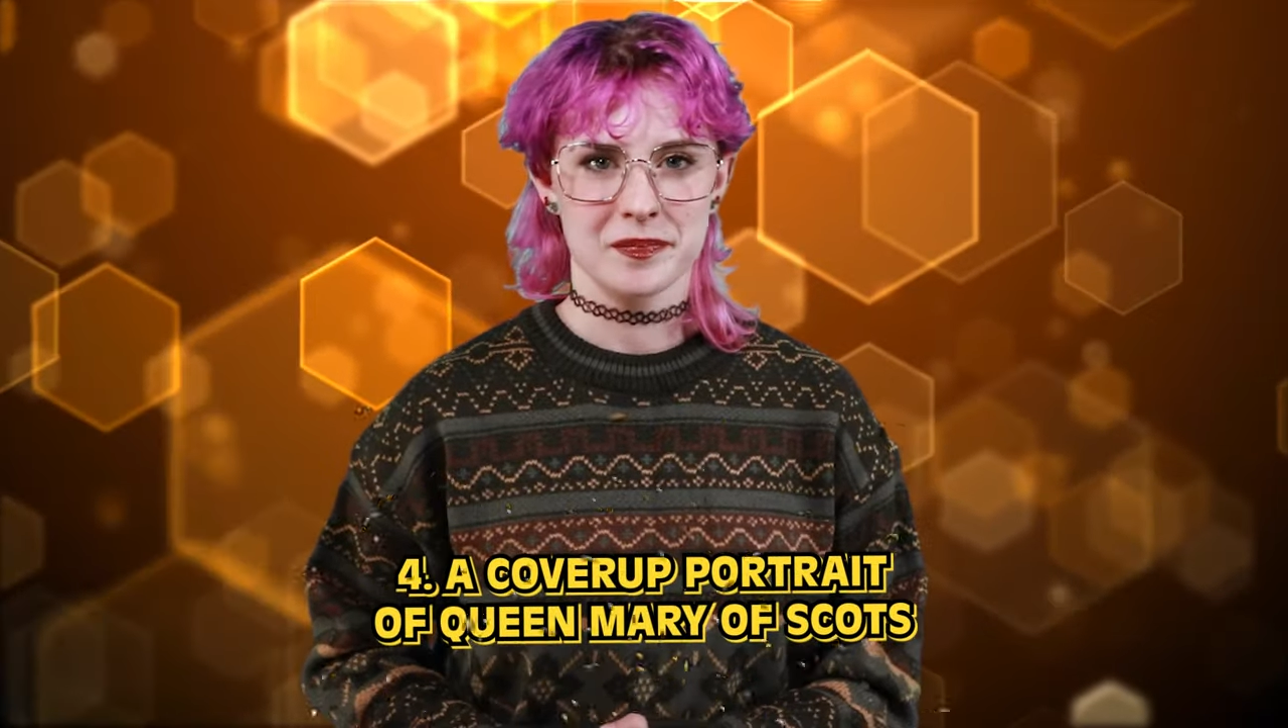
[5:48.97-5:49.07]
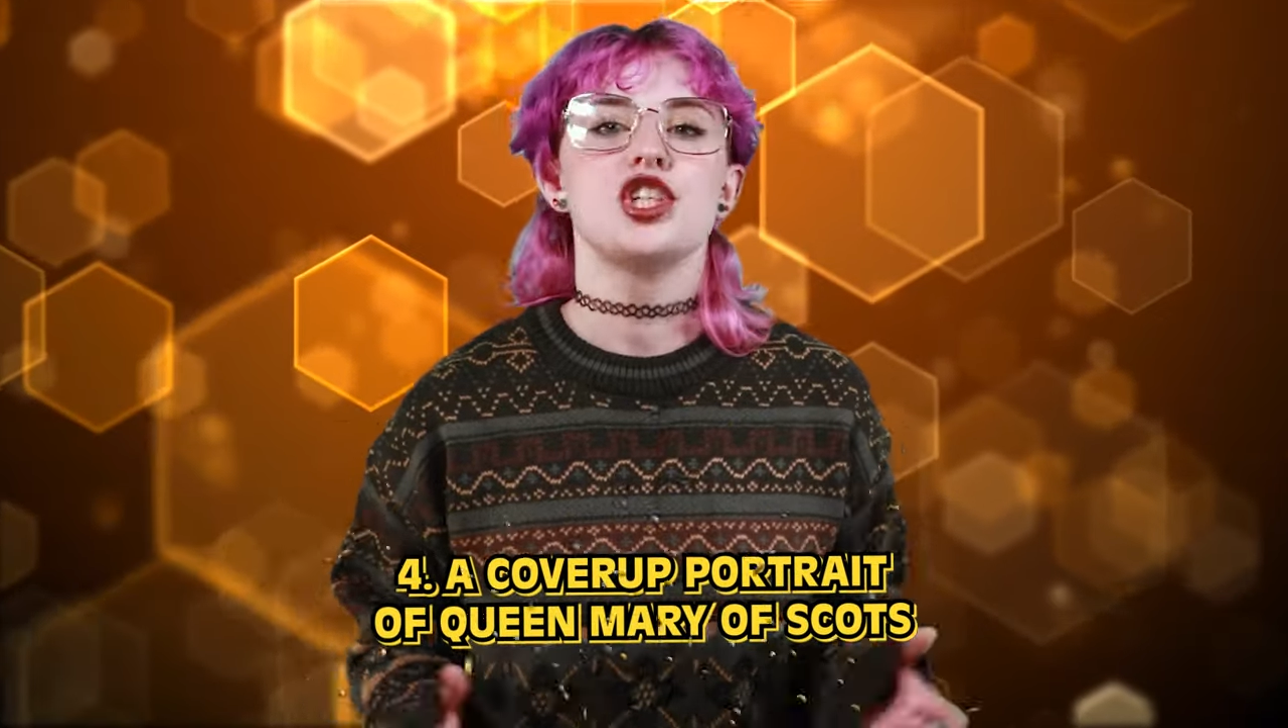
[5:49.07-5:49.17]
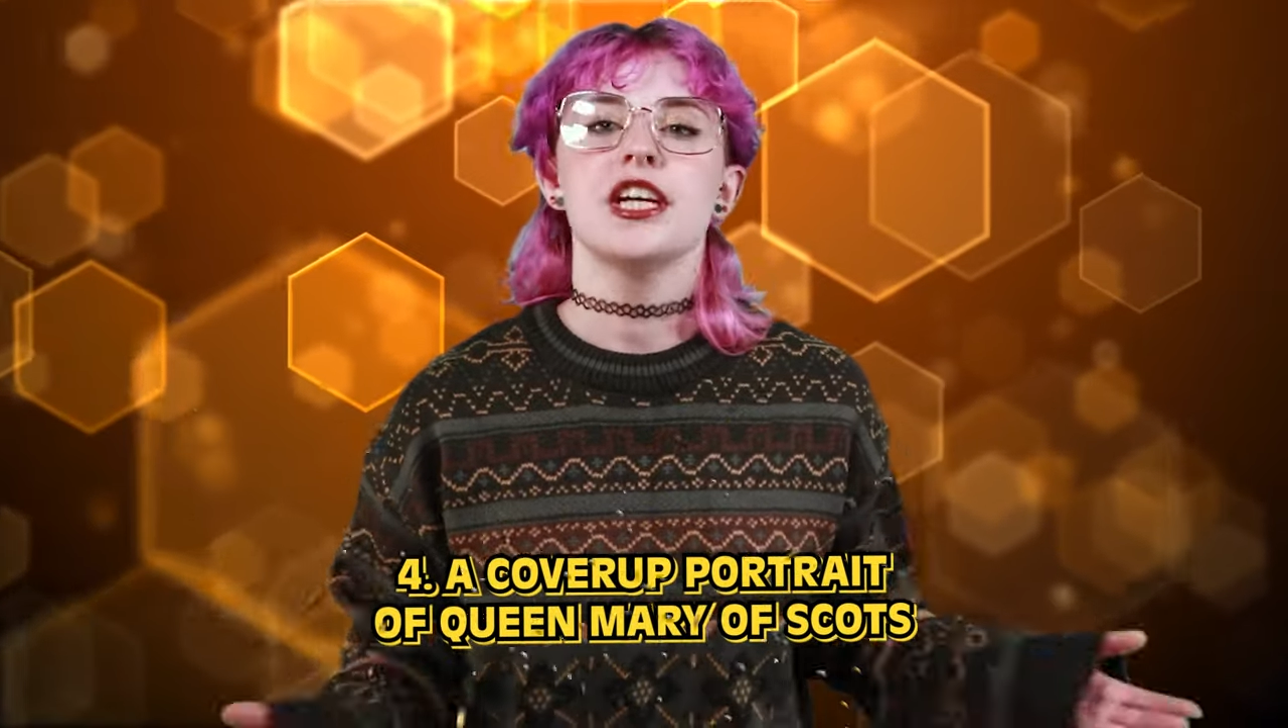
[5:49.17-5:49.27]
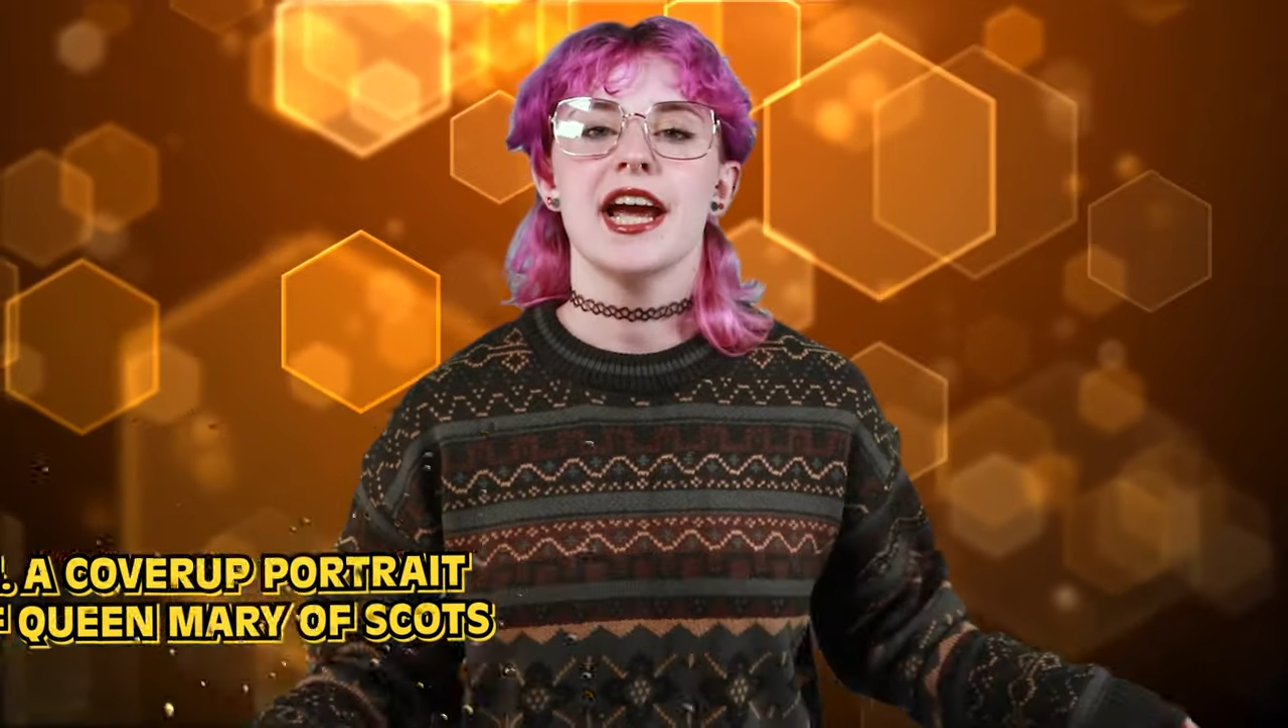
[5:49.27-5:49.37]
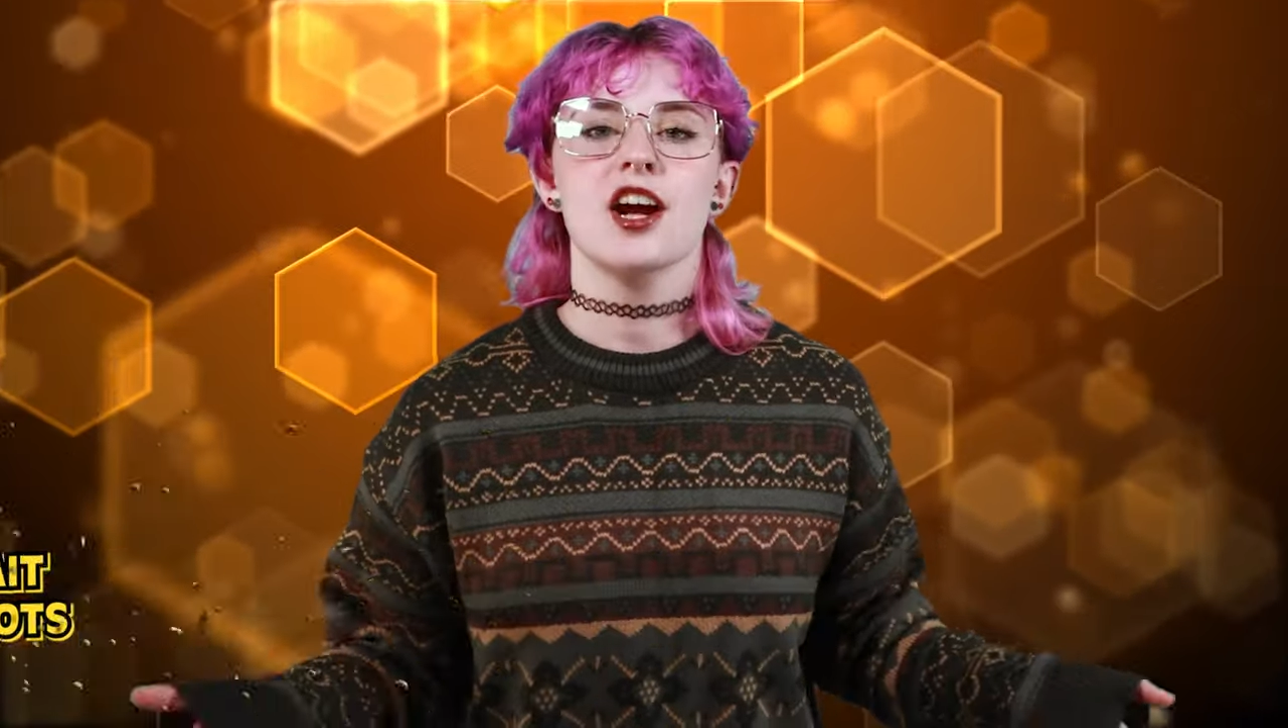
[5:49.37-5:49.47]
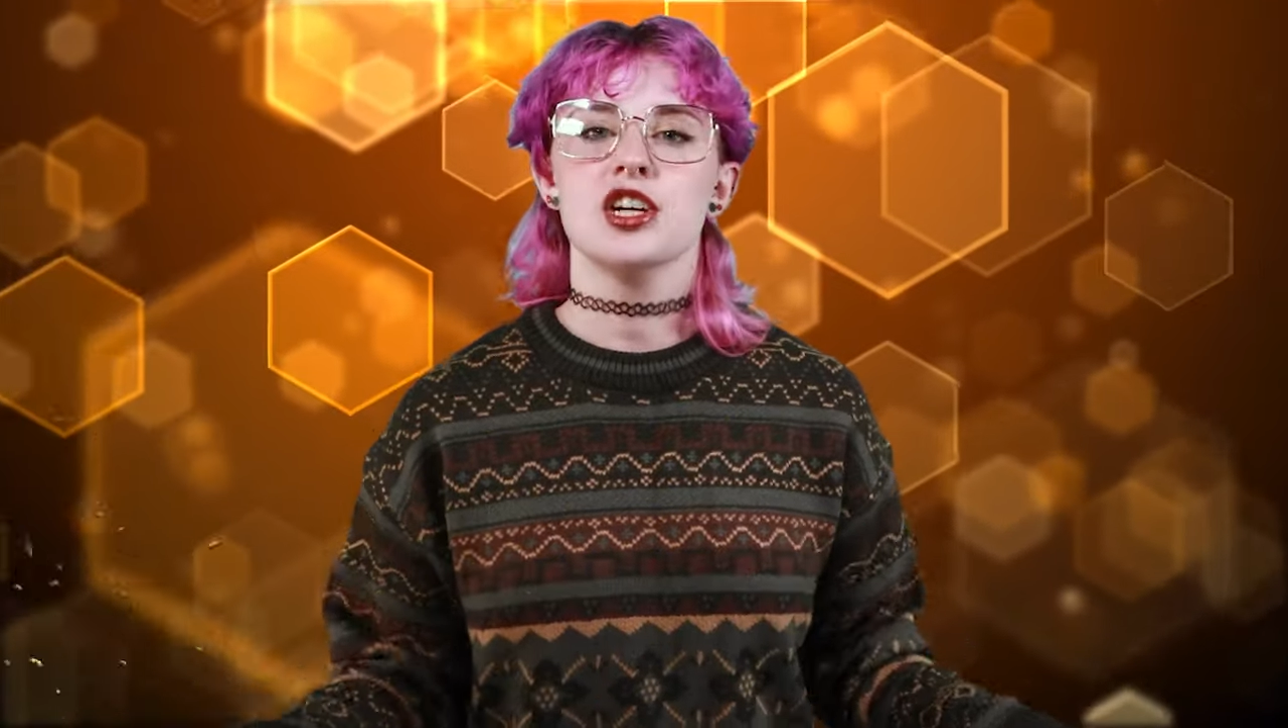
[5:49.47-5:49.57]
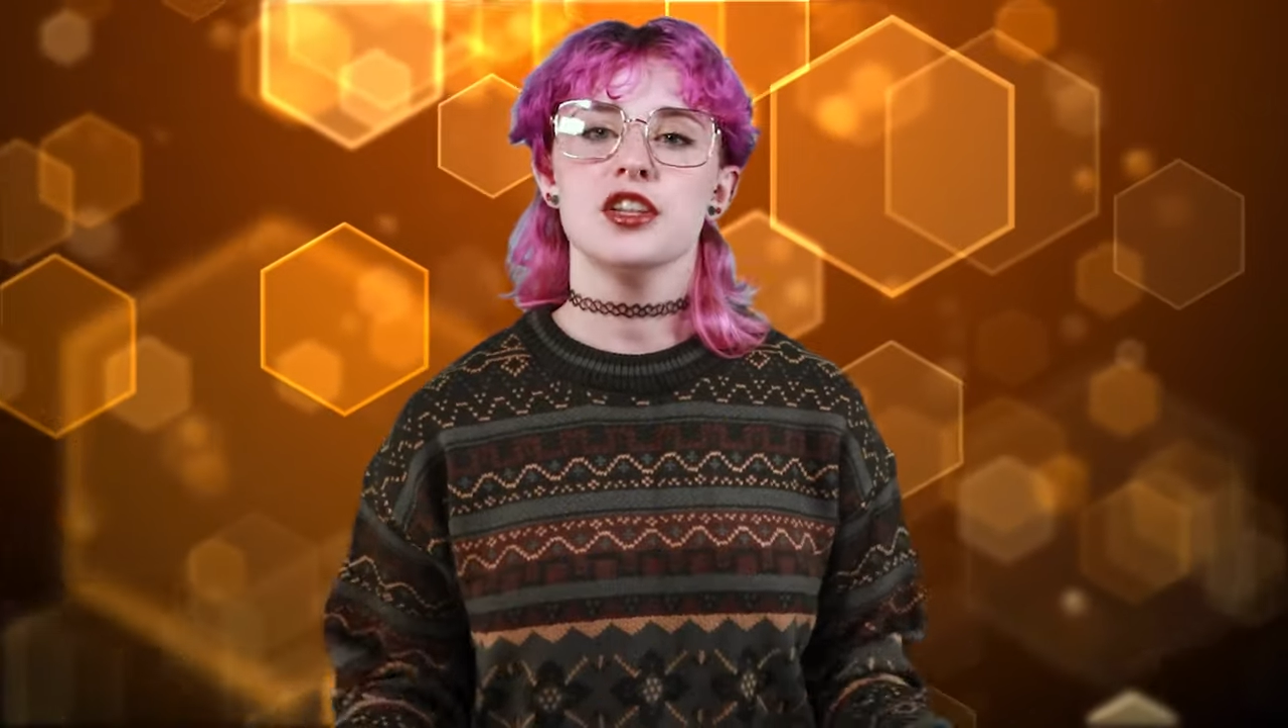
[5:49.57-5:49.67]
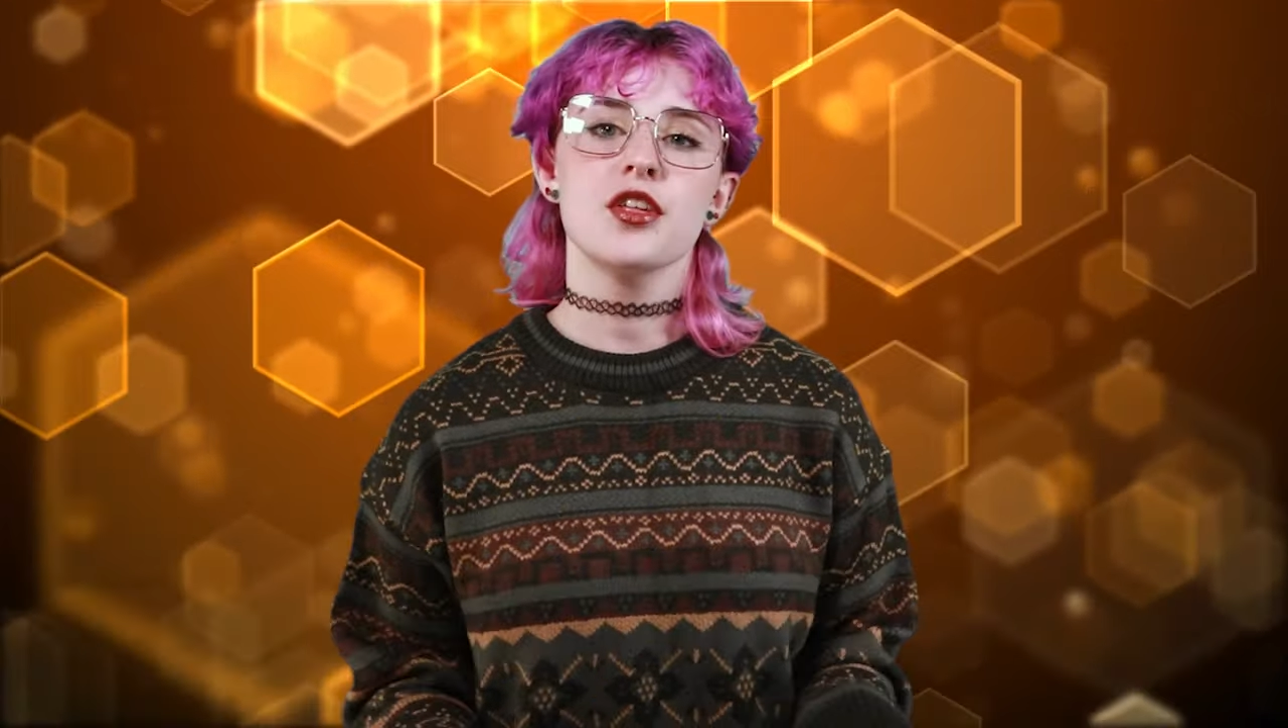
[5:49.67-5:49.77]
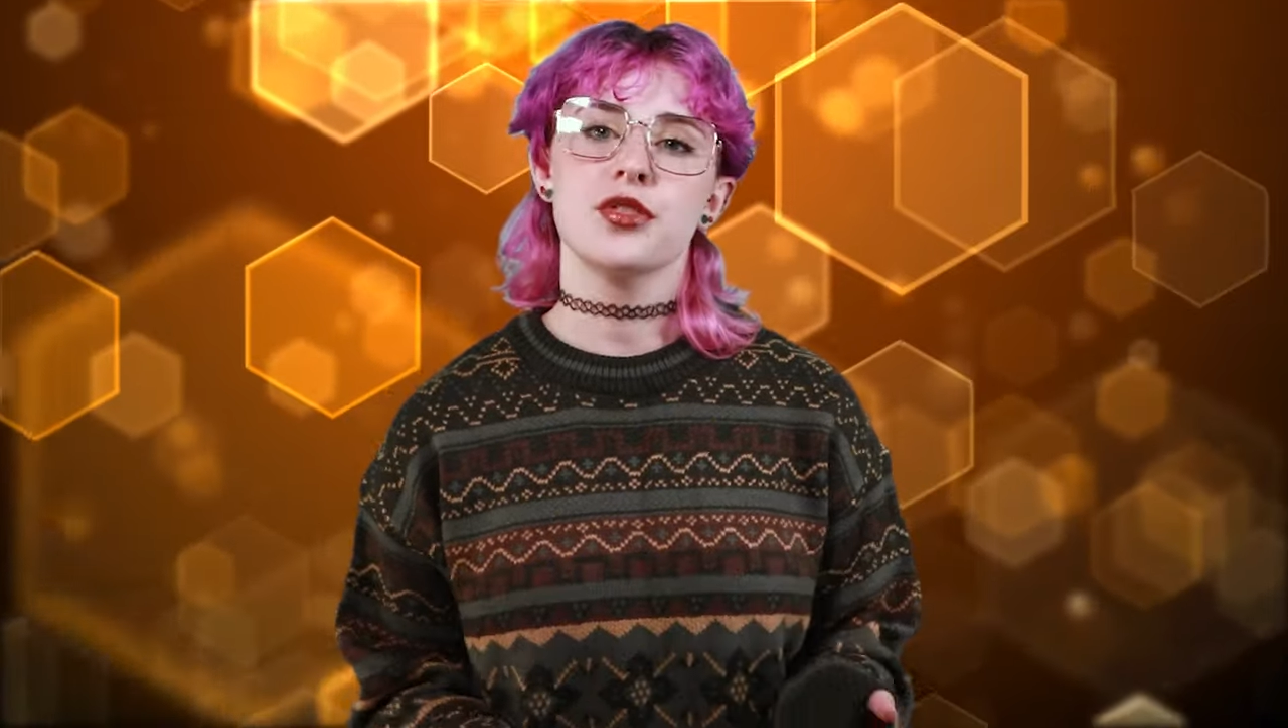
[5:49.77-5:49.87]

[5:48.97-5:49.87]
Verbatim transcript: She inherited the